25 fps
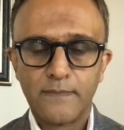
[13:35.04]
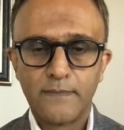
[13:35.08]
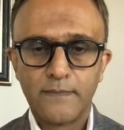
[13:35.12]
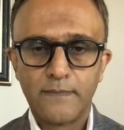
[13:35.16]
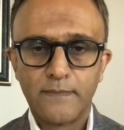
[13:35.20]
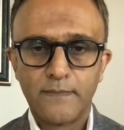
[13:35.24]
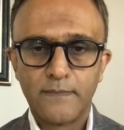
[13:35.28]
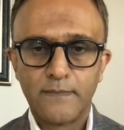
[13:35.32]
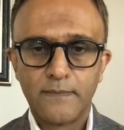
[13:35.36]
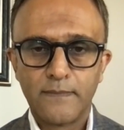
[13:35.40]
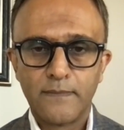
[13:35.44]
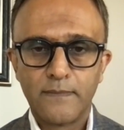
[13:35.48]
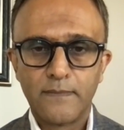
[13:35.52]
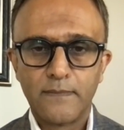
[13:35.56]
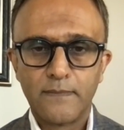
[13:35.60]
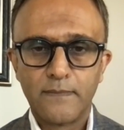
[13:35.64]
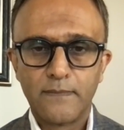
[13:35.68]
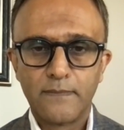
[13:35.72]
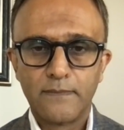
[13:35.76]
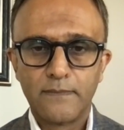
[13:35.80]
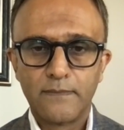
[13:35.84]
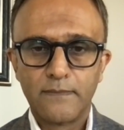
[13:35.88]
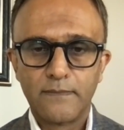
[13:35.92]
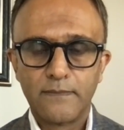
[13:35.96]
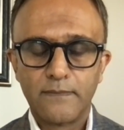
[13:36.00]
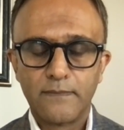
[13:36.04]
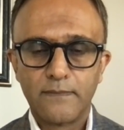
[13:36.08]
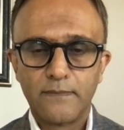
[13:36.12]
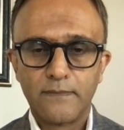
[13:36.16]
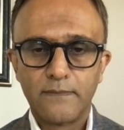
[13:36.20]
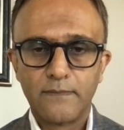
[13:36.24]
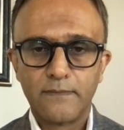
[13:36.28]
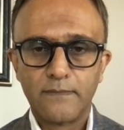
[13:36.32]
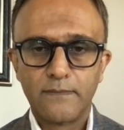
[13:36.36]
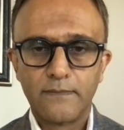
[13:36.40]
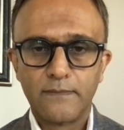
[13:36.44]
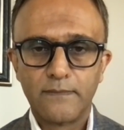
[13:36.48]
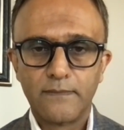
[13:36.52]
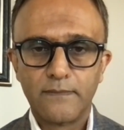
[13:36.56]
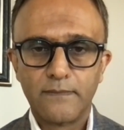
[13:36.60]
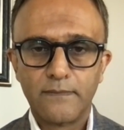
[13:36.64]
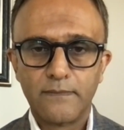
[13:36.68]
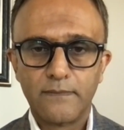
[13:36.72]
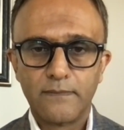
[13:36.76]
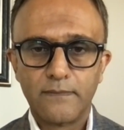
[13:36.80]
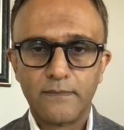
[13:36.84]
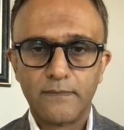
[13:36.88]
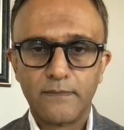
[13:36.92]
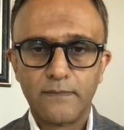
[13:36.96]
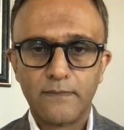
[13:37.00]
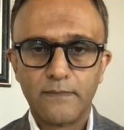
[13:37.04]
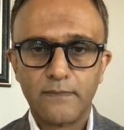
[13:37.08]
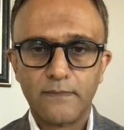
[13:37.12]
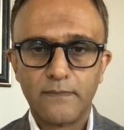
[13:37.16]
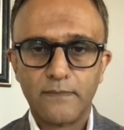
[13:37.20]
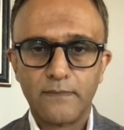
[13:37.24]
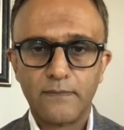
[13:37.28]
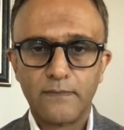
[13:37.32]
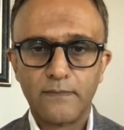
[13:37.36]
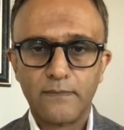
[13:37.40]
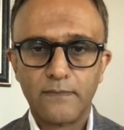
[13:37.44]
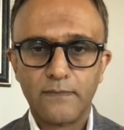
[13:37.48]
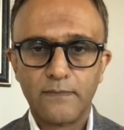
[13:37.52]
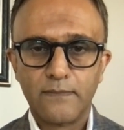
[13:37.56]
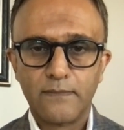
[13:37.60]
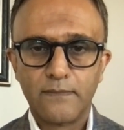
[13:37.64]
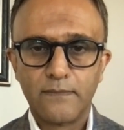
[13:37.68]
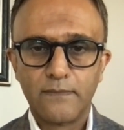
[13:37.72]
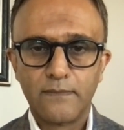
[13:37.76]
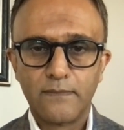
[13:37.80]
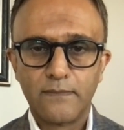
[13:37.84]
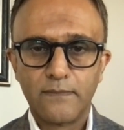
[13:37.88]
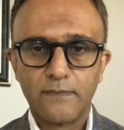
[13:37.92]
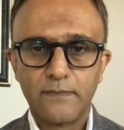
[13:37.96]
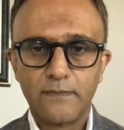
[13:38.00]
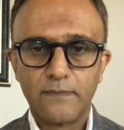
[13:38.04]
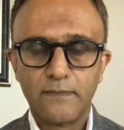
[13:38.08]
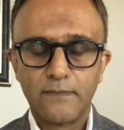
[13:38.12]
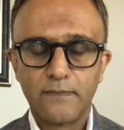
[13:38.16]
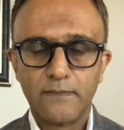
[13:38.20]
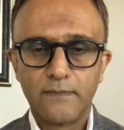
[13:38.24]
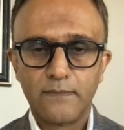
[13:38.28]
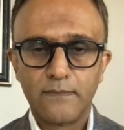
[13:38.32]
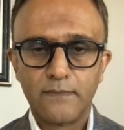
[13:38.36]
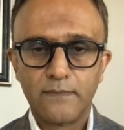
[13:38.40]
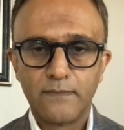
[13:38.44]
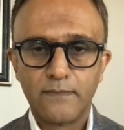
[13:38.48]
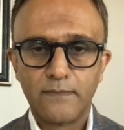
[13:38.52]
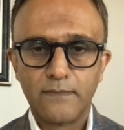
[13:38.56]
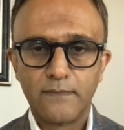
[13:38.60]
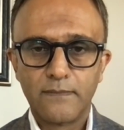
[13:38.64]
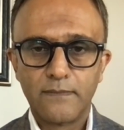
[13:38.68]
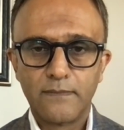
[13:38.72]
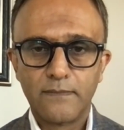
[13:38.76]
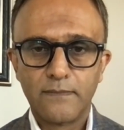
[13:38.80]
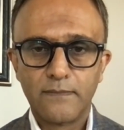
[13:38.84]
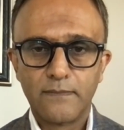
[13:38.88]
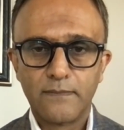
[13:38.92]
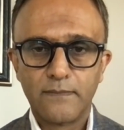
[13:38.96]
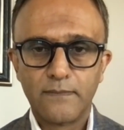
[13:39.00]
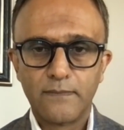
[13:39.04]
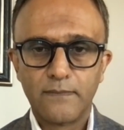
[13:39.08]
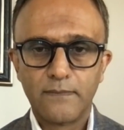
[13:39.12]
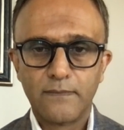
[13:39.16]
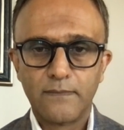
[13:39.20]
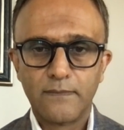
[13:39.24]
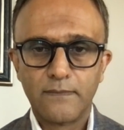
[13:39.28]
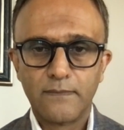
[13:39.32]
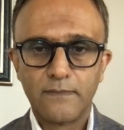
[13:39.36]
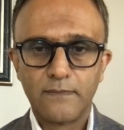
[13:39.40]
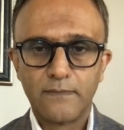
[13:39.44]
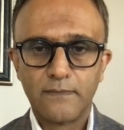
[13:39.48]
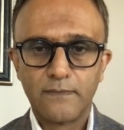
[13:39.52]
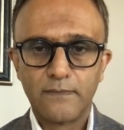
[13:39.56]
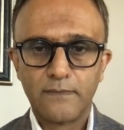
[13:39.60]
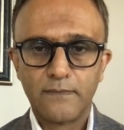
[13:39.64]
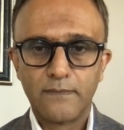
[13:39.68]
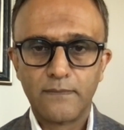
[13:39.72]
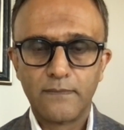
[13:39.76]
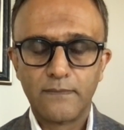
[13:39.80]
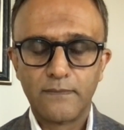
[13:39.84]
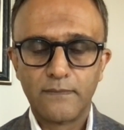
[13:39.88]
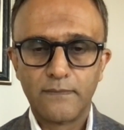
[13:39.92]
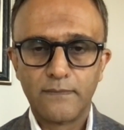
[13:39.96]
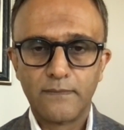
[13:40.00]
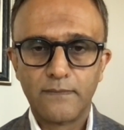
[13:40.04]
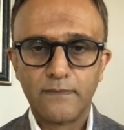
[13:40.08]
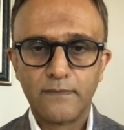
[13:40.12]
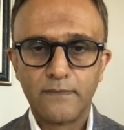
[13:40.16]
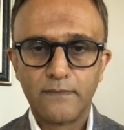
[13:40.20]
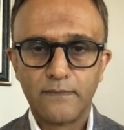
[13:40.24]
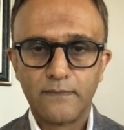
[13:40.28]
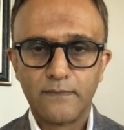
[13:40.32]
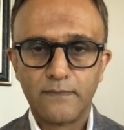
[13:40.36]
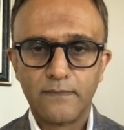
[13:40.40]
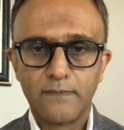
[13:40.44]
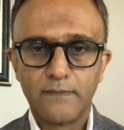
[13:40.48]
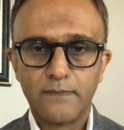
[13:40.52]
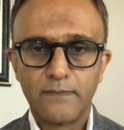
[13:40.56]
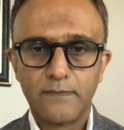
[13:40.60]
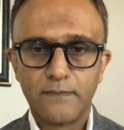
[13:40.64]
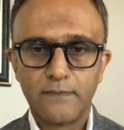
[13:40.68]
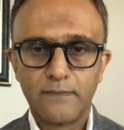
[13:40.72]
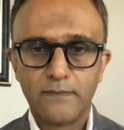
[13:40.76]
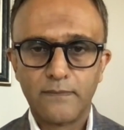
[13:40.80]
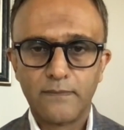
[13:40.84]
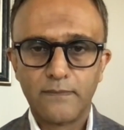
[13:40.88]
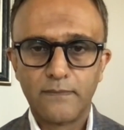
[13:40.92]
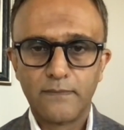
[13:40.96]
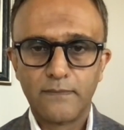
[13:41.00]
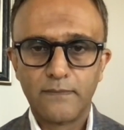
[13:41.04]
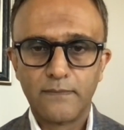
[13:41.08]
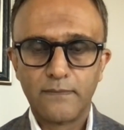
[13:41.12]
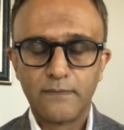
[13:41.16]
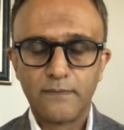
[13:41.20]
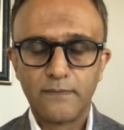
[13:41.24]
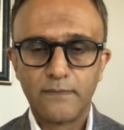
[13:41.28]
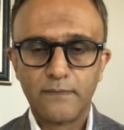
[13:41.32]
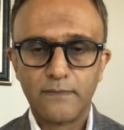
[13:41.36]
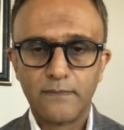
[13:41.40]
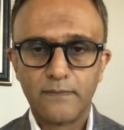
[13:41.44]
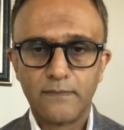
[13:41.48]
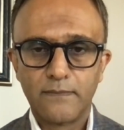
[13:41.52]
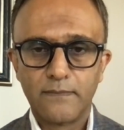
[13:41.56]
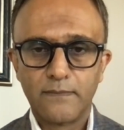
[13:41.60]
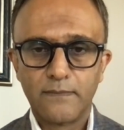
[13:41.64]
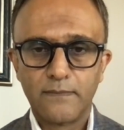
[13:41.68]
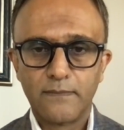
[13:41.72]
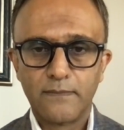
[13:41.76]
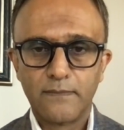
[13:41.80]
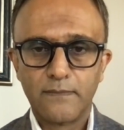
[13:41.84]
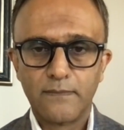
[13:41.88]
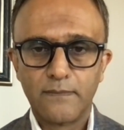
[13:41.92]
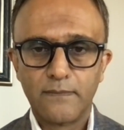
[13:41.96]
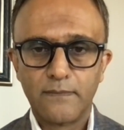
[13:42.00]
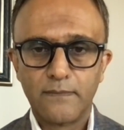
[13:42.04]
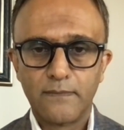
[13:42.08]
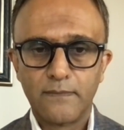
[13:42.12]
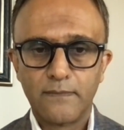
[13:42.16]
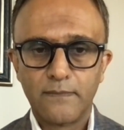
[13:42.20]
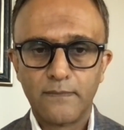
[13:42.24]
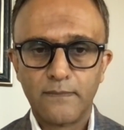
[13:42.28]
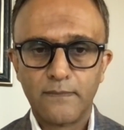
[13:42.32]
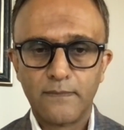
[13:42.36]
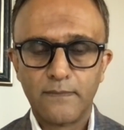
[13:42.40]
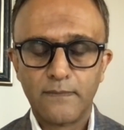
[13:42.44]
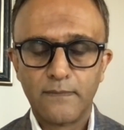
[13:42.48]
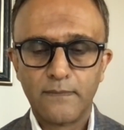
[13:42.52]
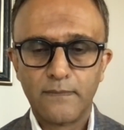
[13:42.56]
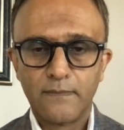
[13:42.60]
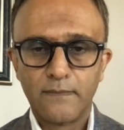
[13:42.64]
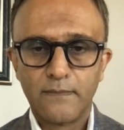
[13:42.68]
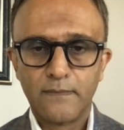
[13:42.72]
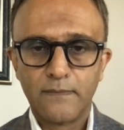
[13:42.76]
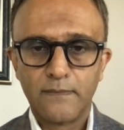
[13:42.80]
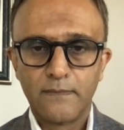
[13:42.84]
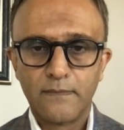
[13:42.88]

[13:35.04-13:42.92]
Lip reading: [no speech]